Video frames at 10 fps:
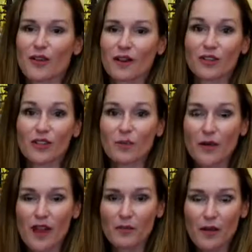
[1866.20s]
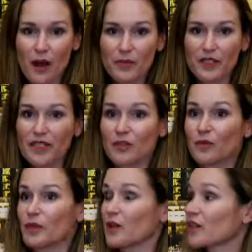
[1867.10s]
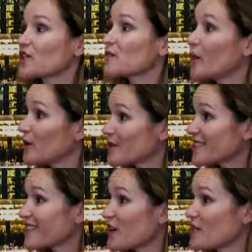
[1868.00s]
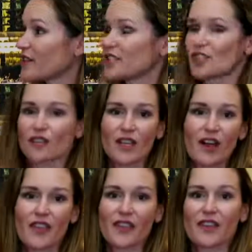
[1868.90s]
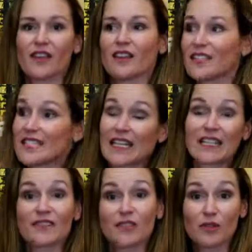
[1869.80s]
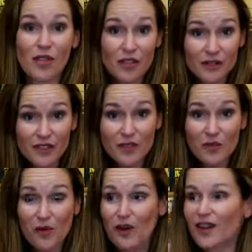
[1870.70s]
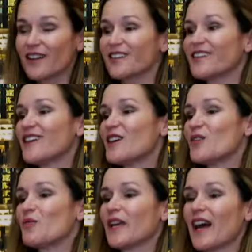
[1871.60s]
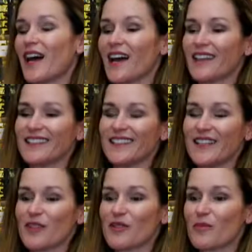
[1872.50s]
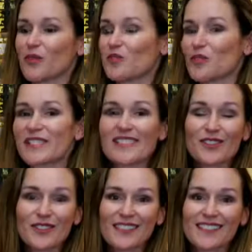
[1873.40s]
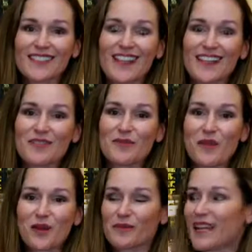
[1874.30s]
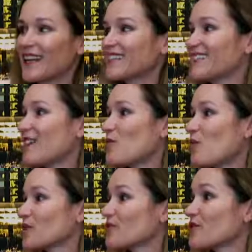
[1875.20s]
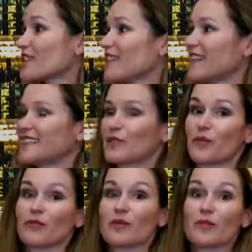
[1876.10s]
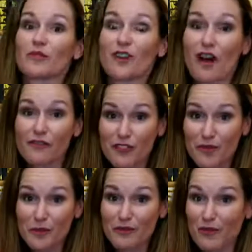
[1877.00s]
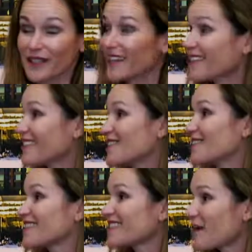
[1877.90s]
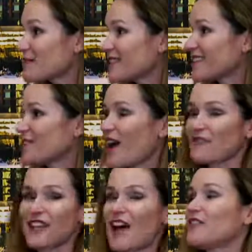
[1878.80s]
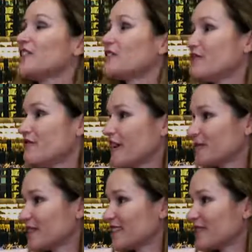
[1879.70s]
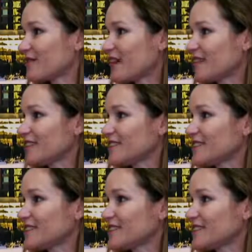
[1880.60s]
out and look at property, we were exposed to COVID. So they got the Did I Give You COVID award. We had, the most resilient client award. We had awards for the client that wrote the most offers before getting theirs accepted. You have to have a little fun with it, right?